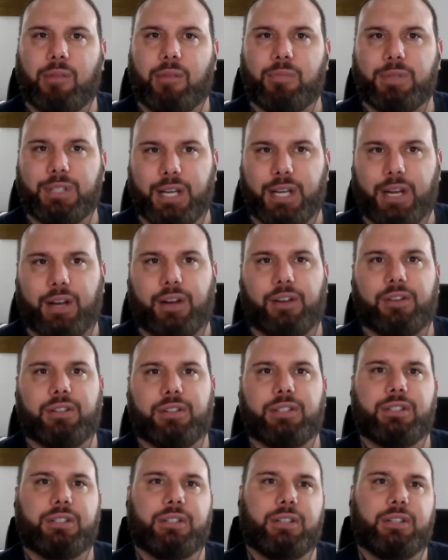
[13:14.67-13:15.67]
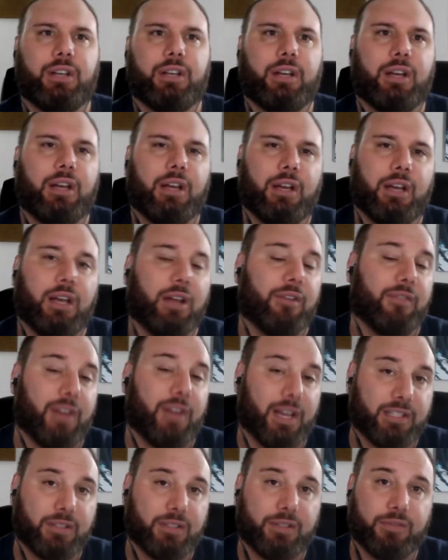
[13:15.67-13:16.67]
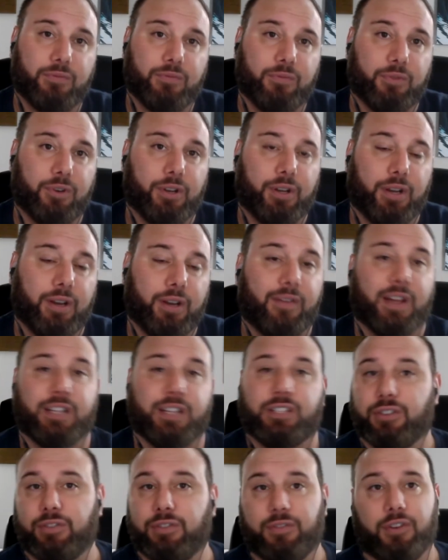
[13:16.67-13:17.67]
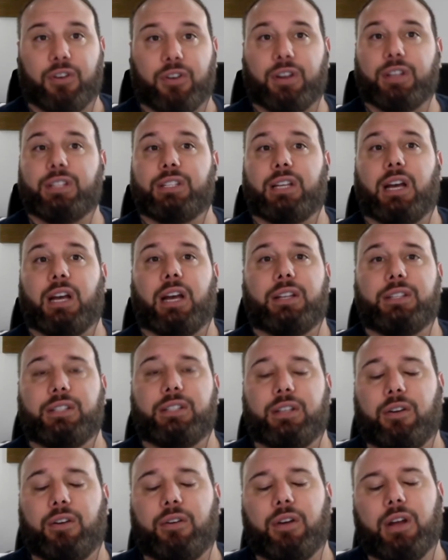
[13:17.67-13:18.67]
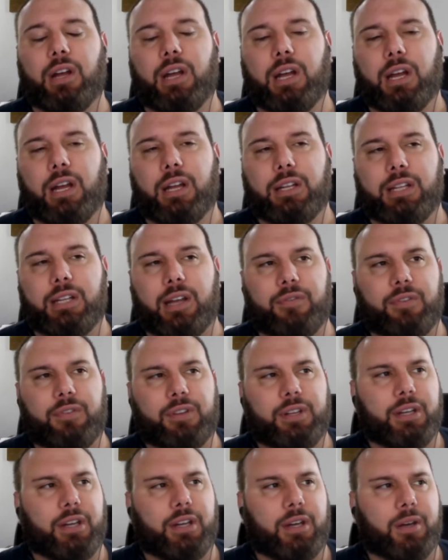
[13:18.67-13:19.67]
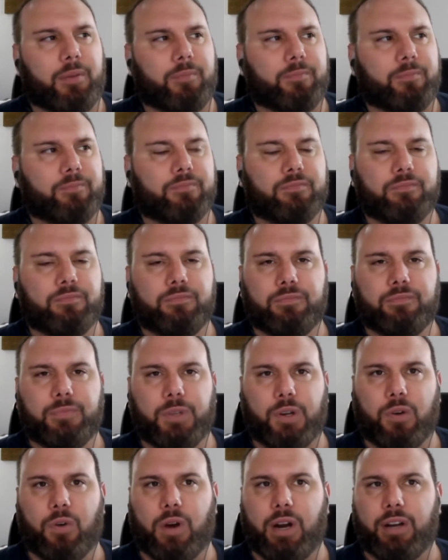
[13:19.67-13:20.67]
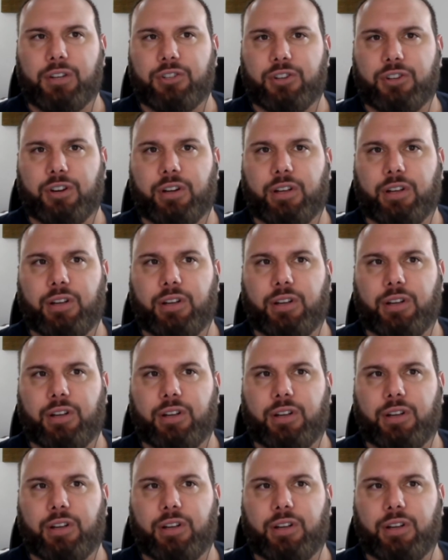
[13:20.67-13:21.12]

sales, invest investor focused side. So definitely um, you know quite a journey